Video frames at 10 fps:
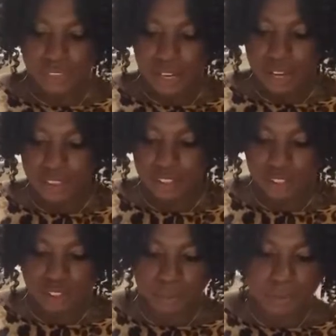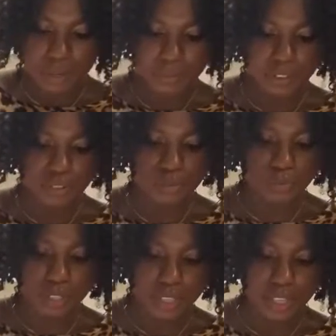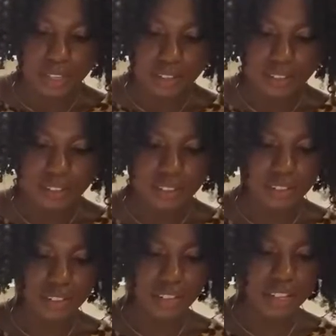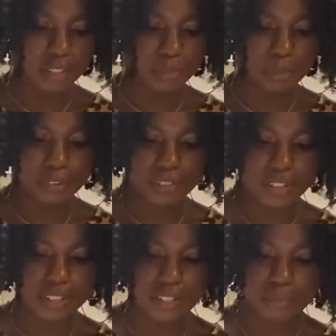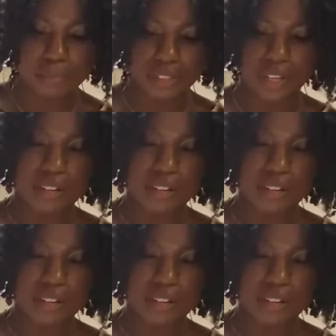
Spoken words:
I think you could probably use 1 can and it will be fine, but I